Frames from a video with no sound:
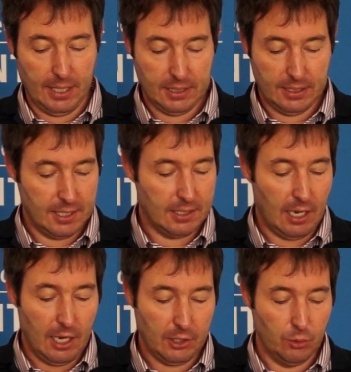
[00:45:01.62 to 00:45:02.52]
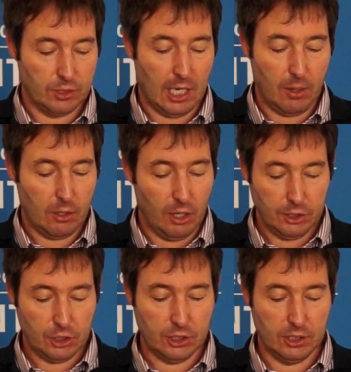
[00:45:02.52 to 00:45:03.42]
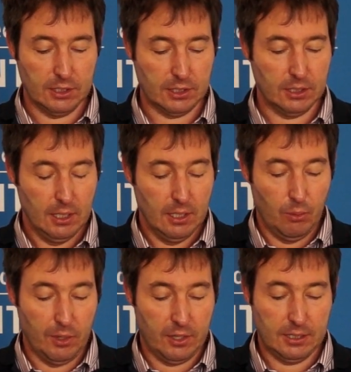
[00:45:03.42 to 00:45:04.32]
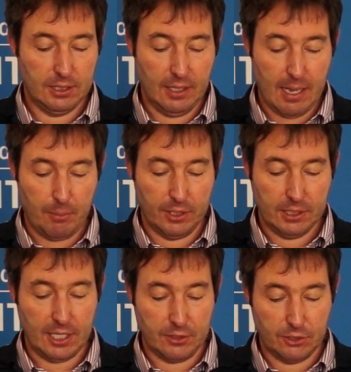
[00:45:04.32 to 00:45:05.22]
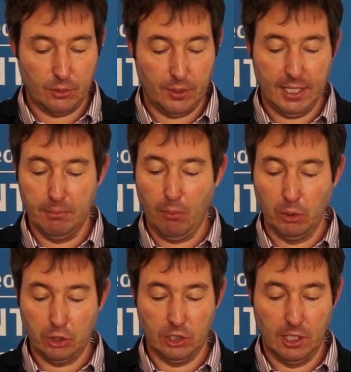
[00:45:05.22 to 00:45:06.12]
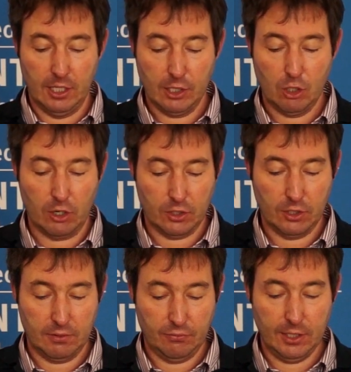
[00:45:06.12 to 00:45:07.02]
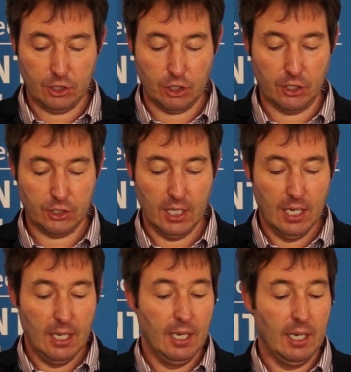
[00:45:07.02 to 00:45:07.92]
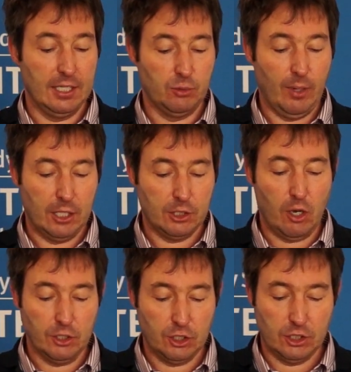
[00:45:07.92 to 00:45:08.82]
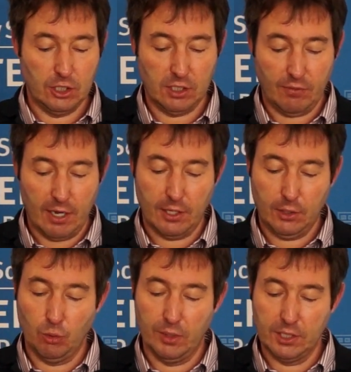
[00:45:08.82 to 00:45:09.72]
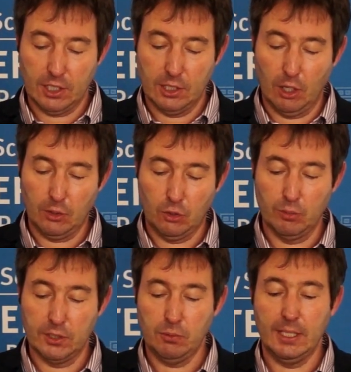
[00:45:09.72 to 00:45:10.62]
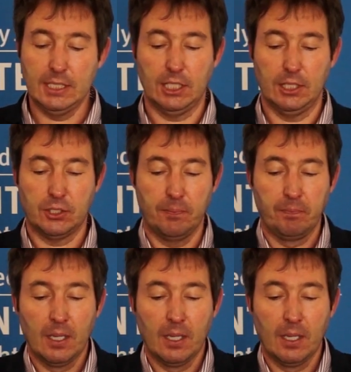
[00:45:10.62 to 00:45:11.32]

but Dennett argues our consciousness with its elaborate sensory, emotional, and cognitive features, as well as consciousness of other humans and non-human species.